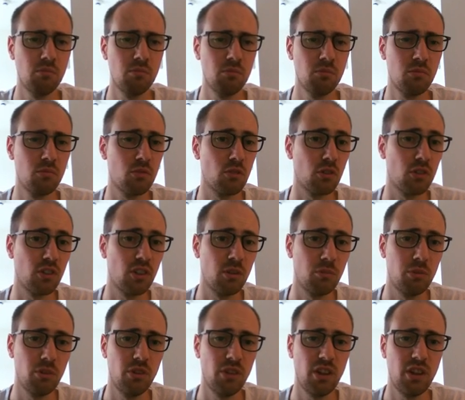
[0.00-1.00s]
For
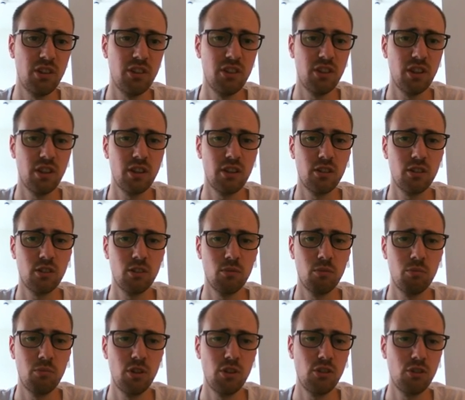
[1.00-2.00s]
example, knight takes,
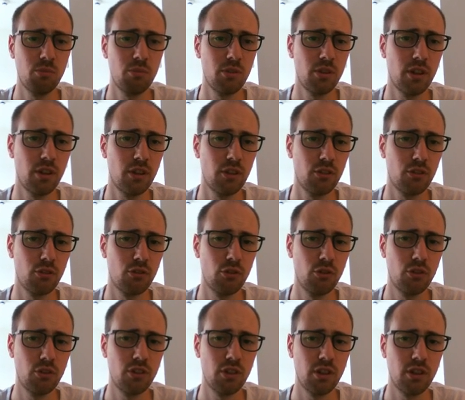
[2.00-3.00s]
bishop takes,
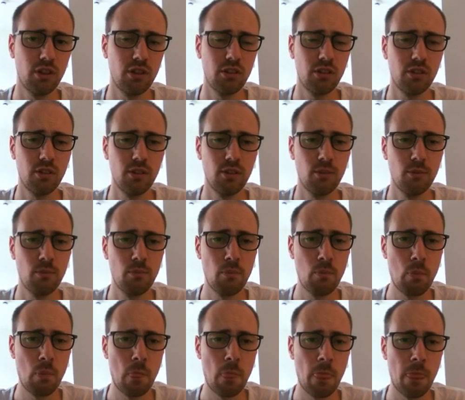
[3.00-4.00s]
rook takes,
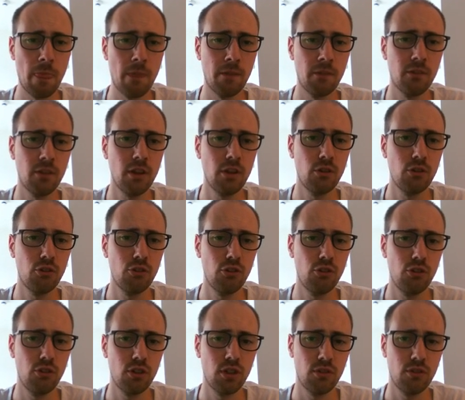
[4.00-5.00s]
take on
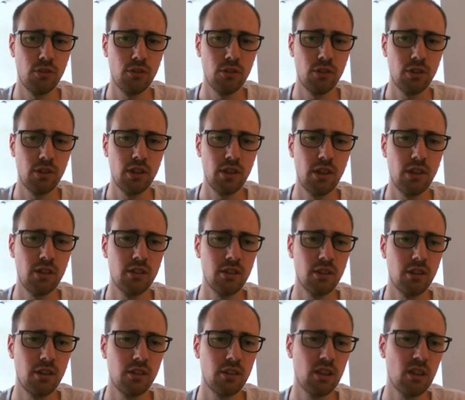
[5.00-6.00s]
g7, king
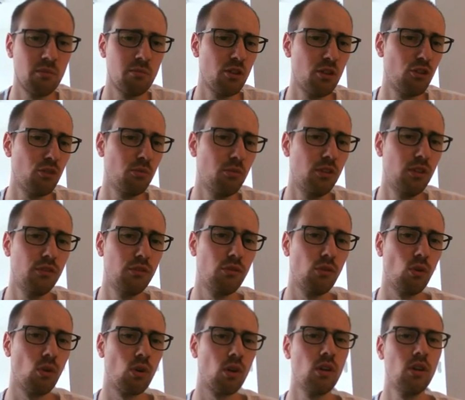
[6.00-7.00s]
takes, and bishop
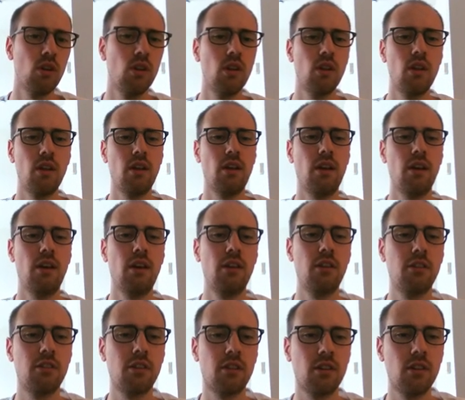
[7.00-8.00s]
d4. And
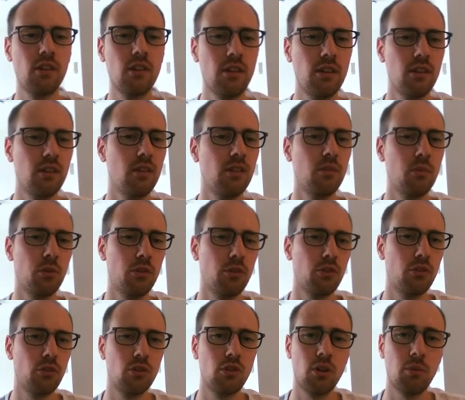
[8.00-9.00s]
suddenly, with the
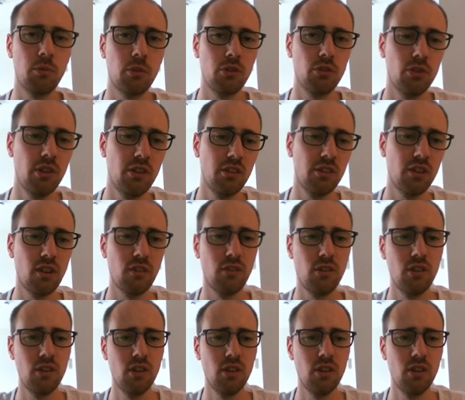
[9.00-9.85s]
rook coming to e7,